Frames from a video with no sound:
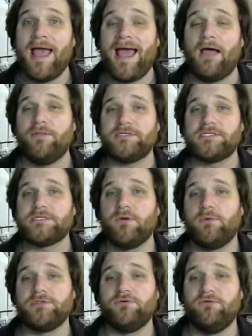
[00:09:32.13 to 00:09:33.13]
how this is
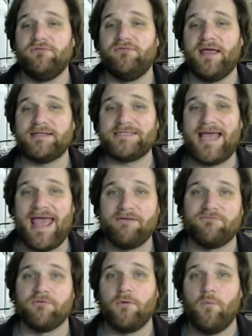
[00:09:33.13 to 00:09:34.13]
going to affect
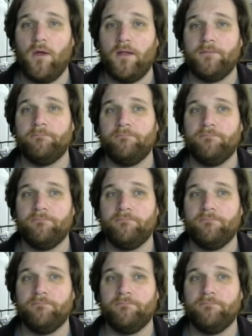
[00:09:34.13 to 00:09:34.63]
everyone.